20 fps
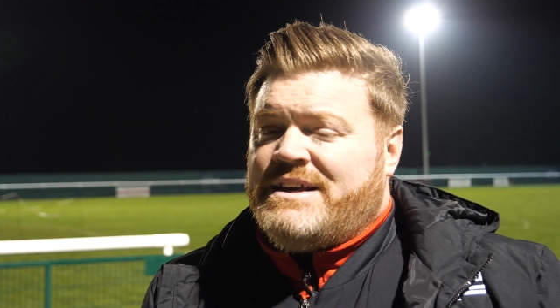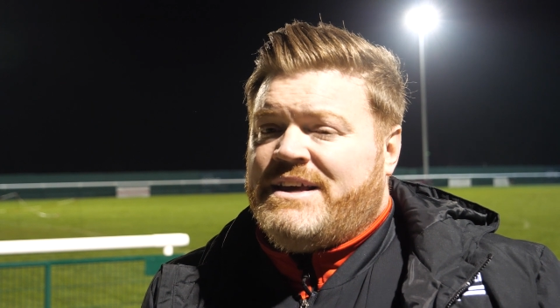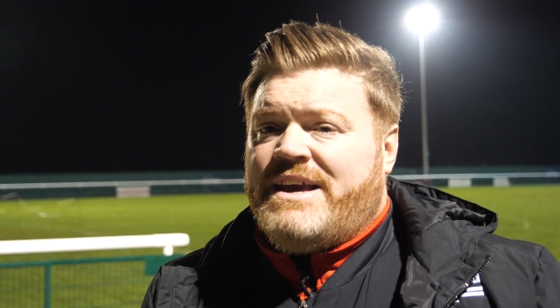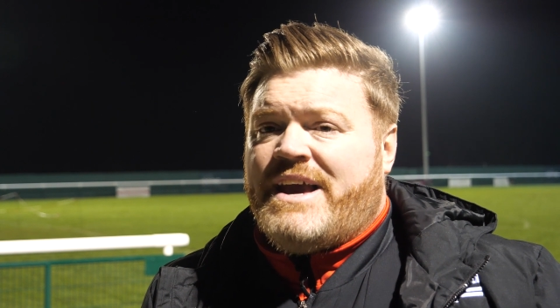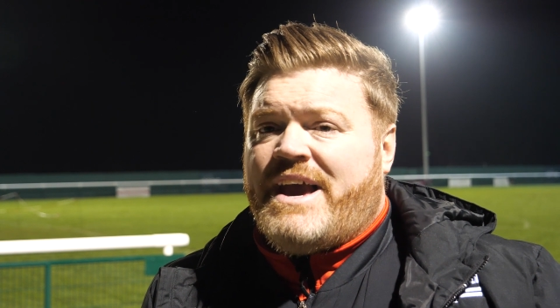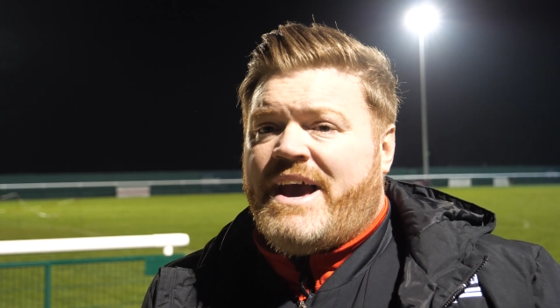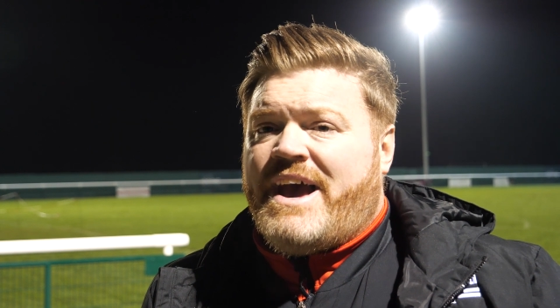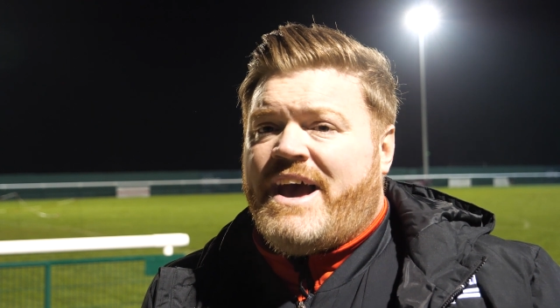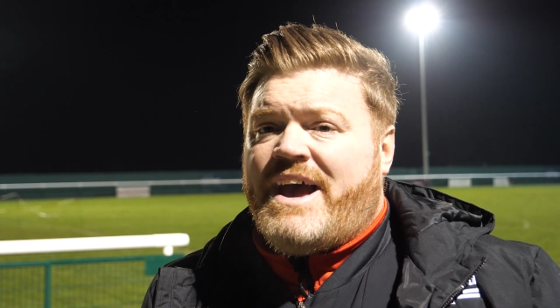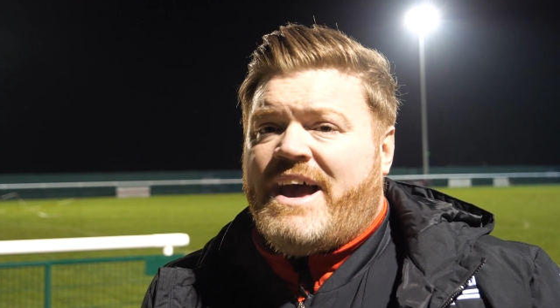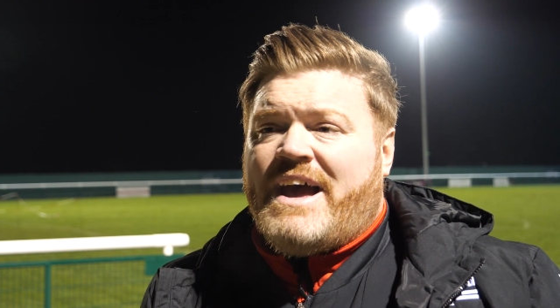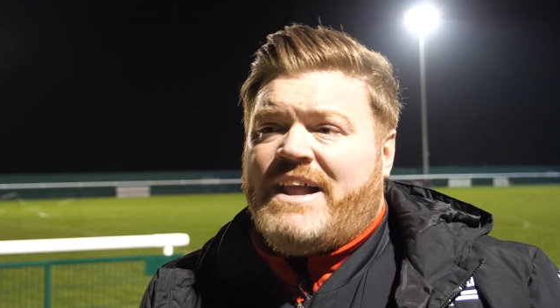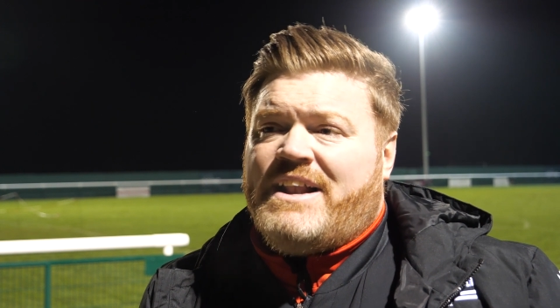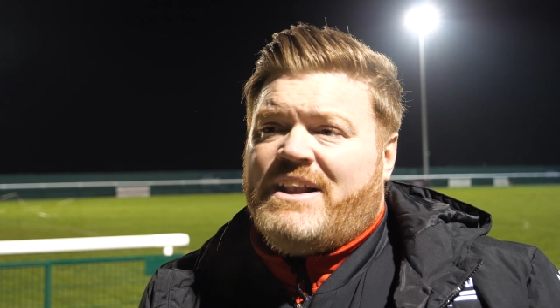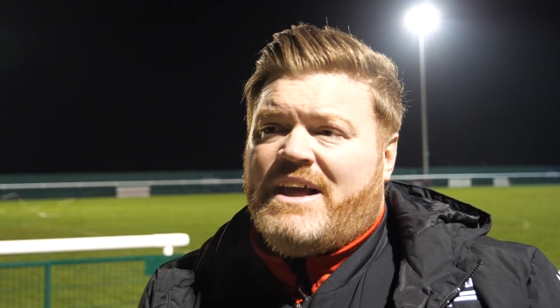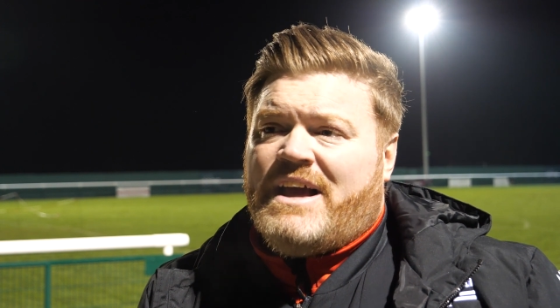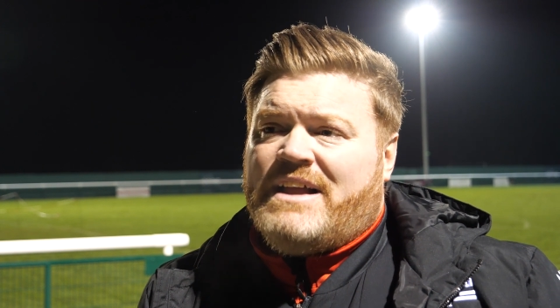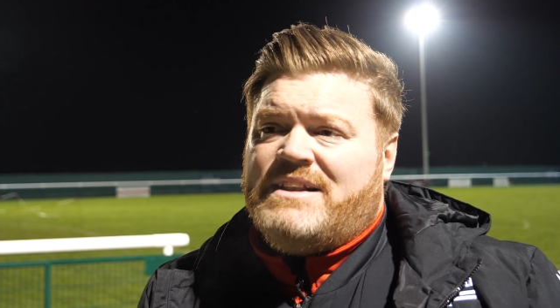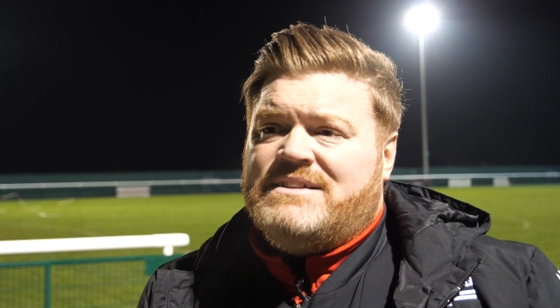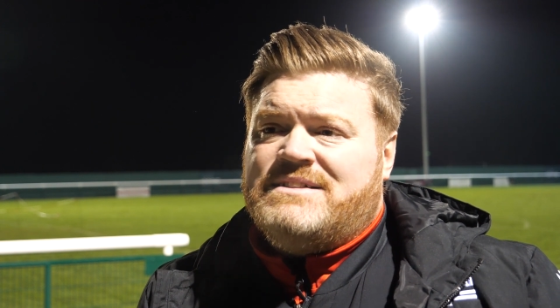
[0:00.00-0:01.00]
Yeah,
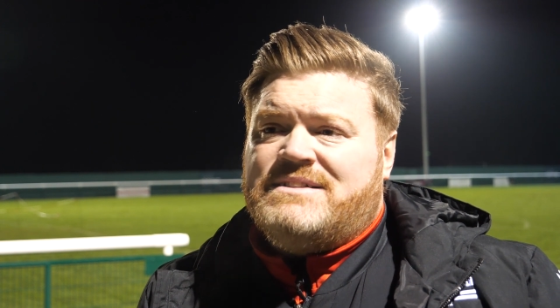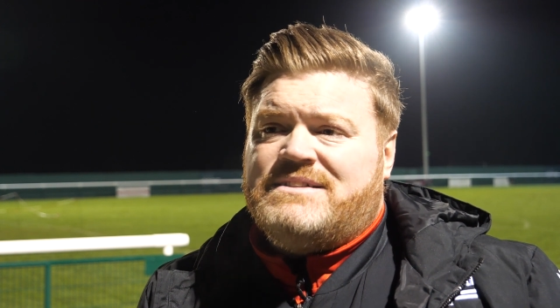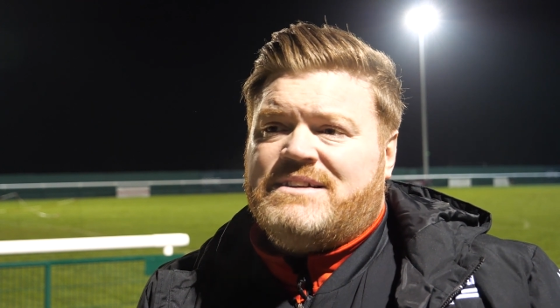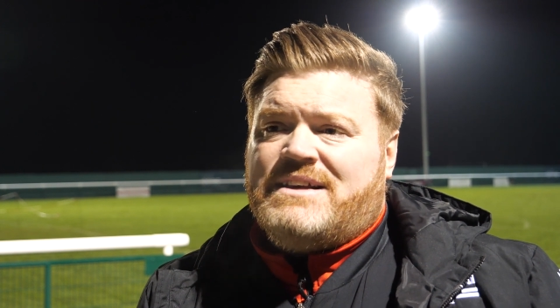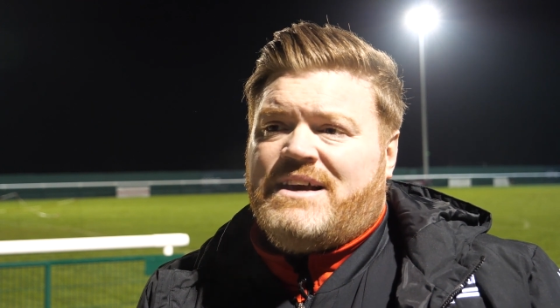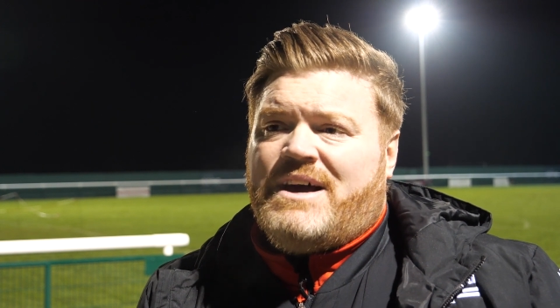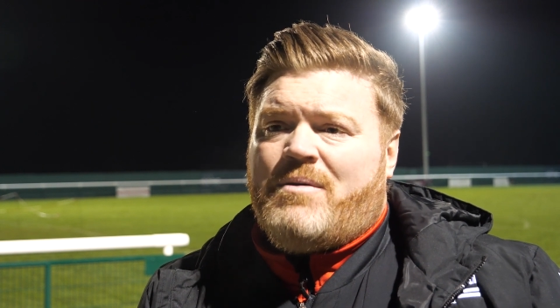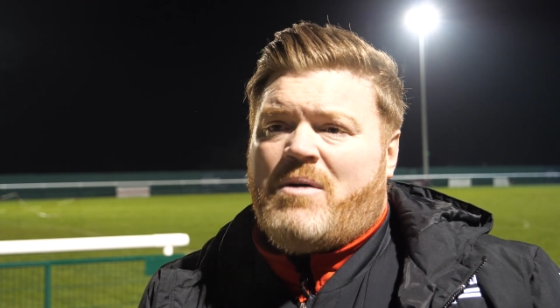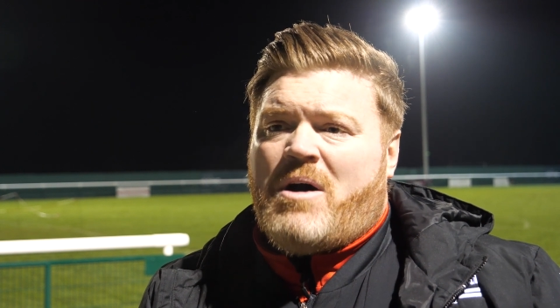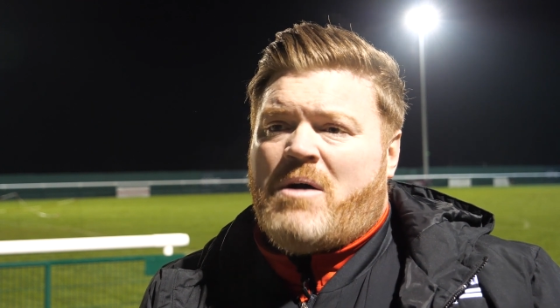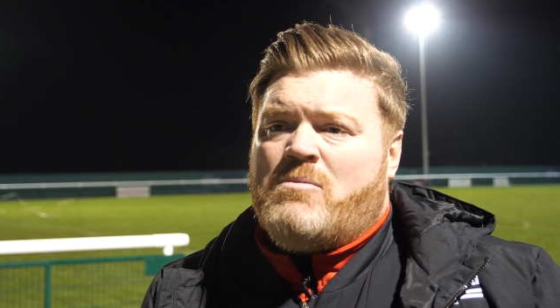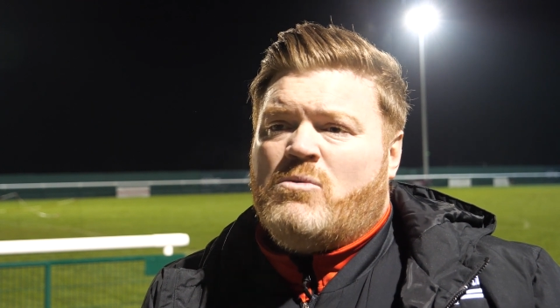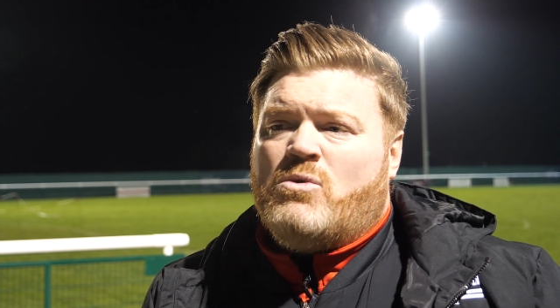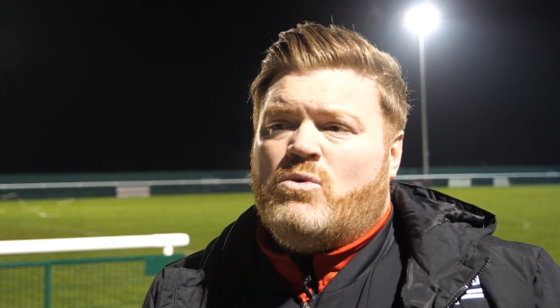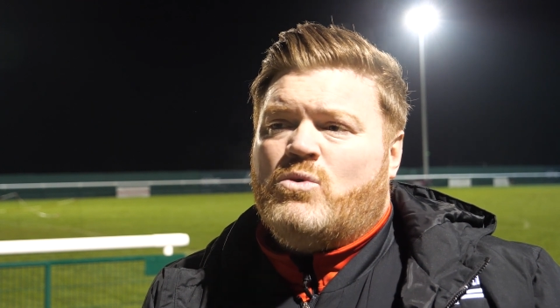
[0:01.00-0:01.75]
and I'm